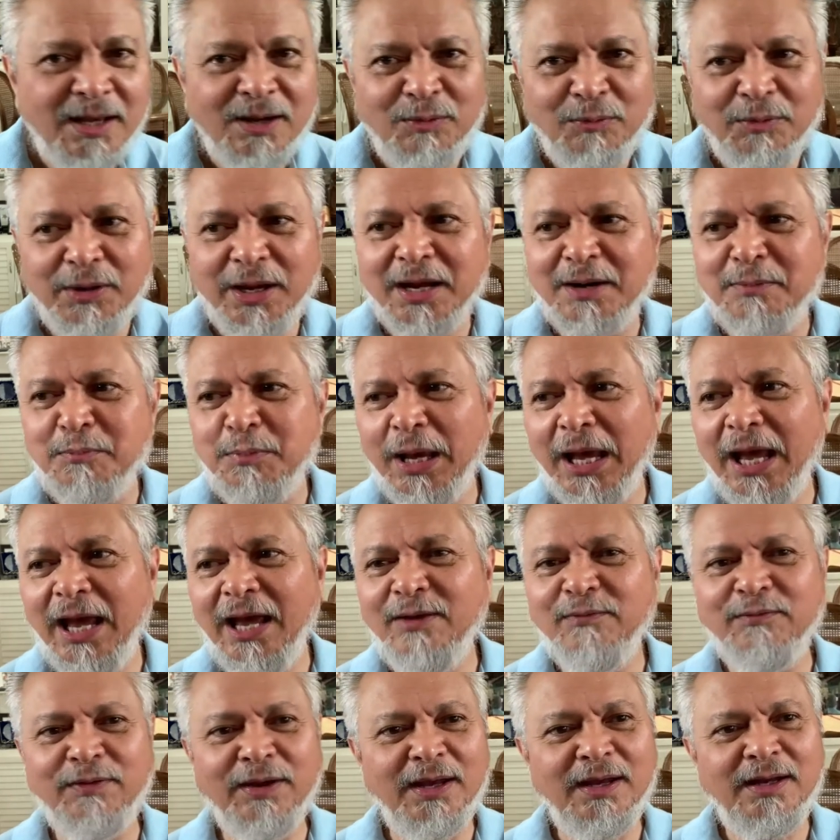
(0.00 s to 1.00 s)
We are
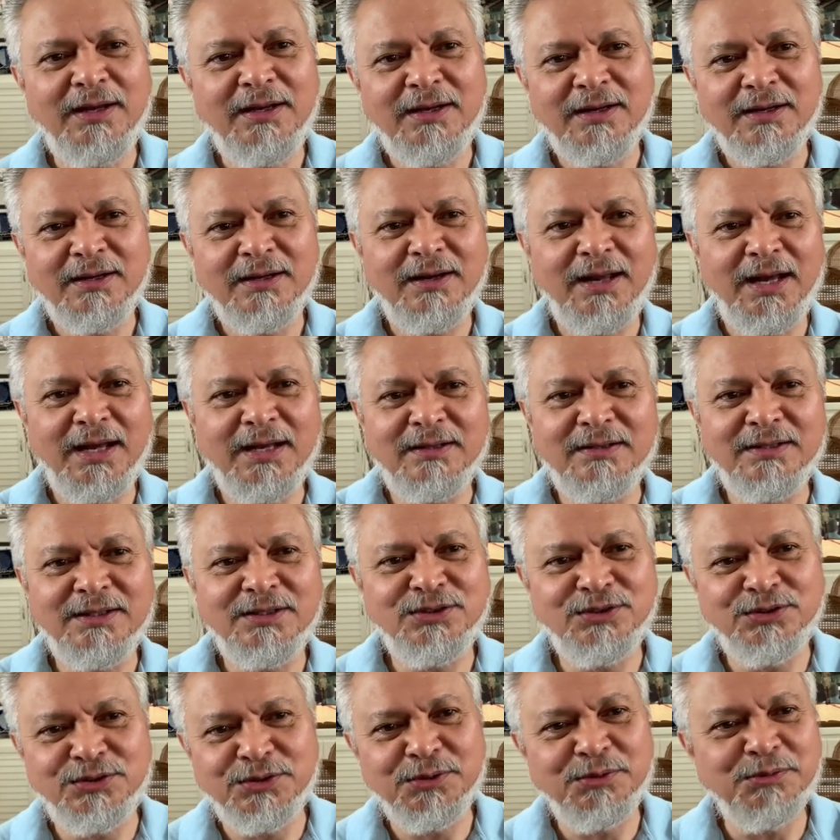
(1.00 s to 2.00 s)
behaving like
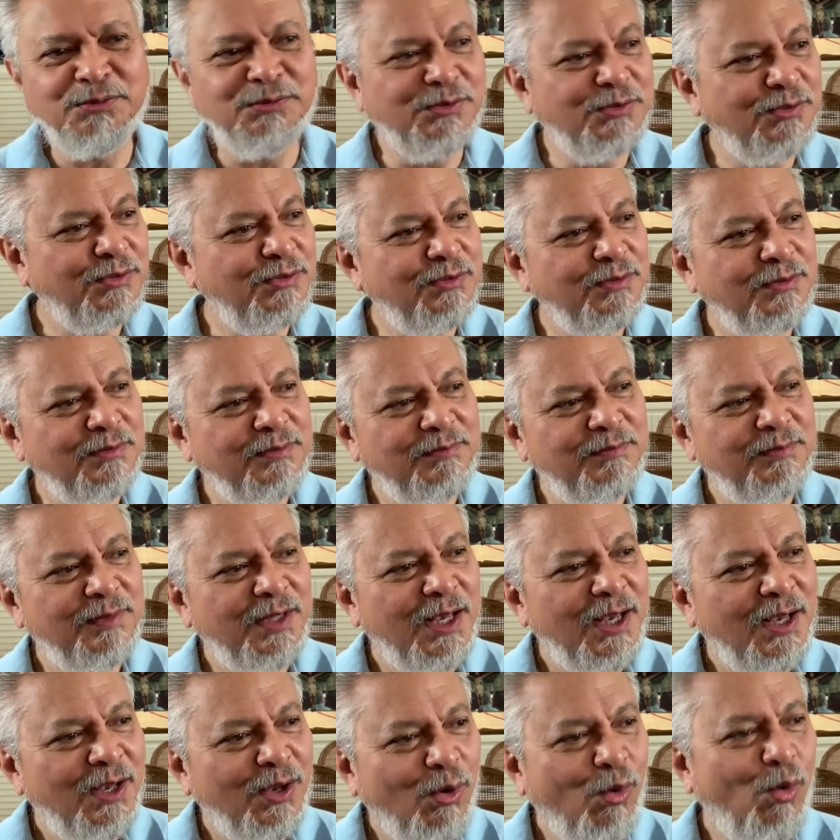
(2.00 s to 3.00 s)
these Jews
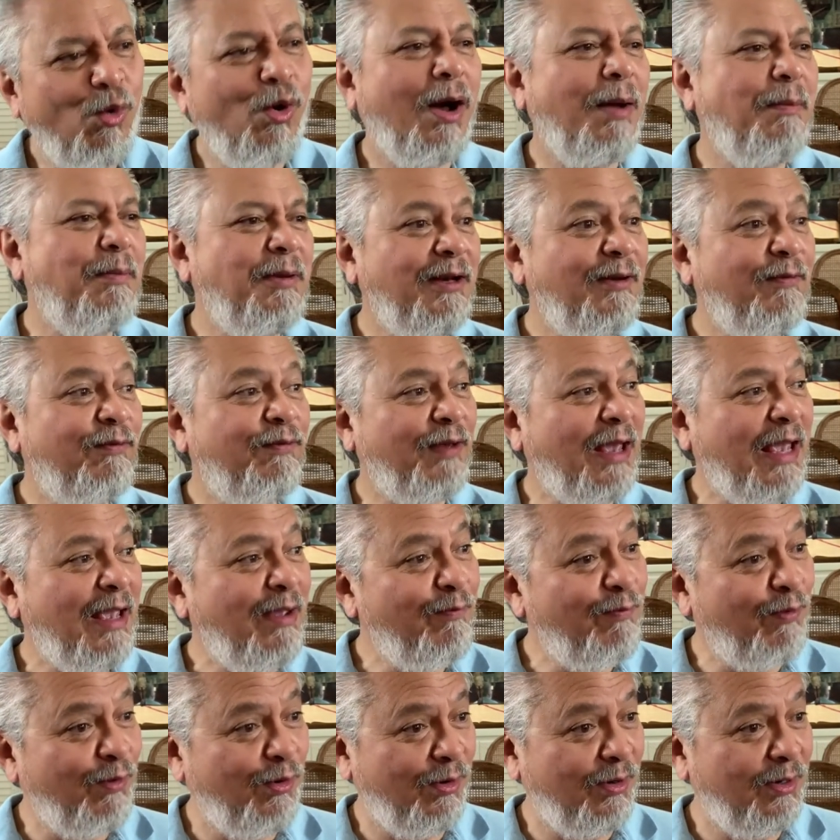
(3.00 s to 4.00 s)
who have been
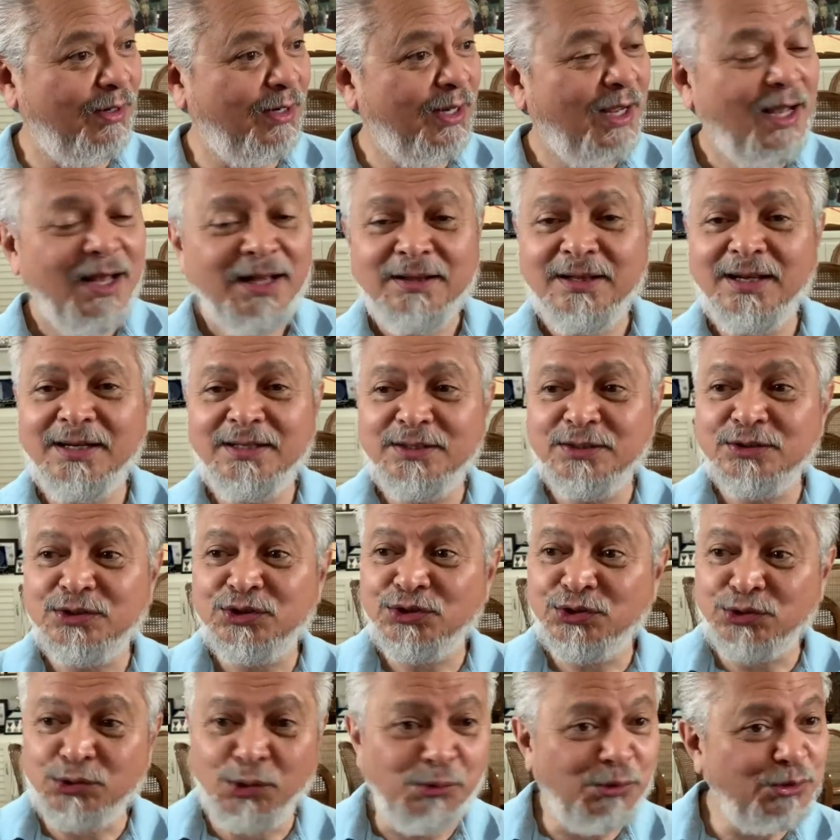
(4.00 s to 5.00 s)
favored. They're the
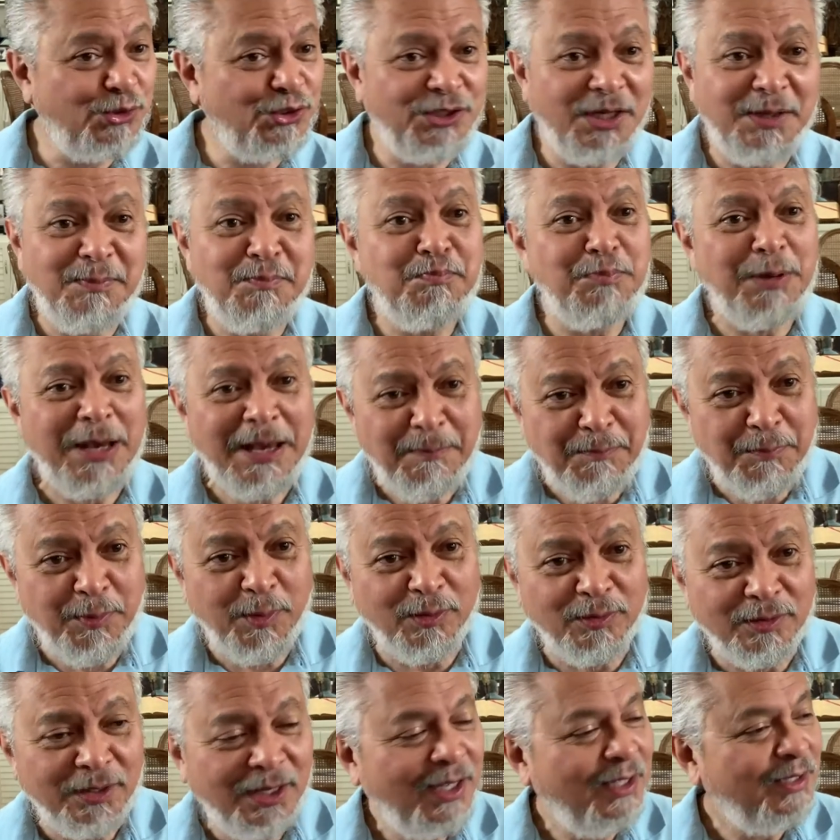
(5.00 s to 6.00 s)
chosen
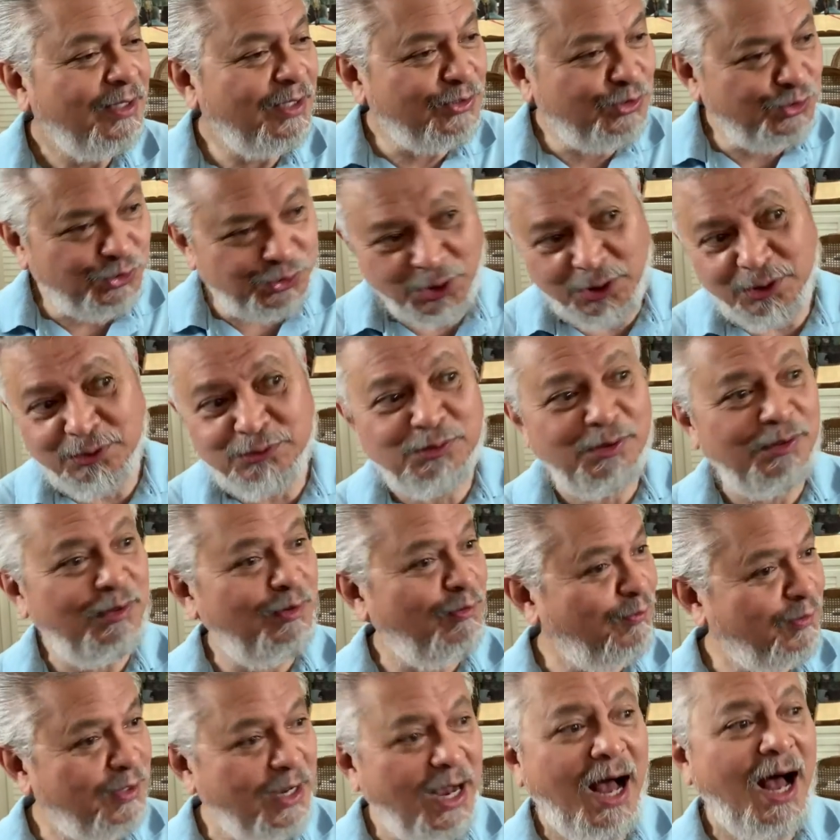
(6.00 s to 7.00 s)
people, the children
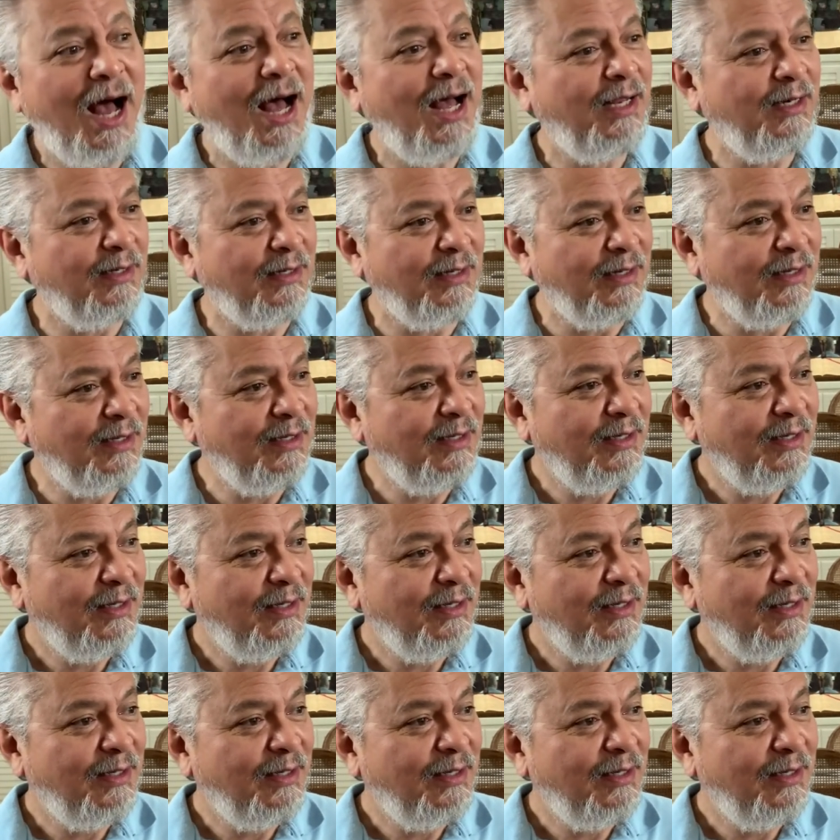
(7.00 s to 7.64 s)
of God.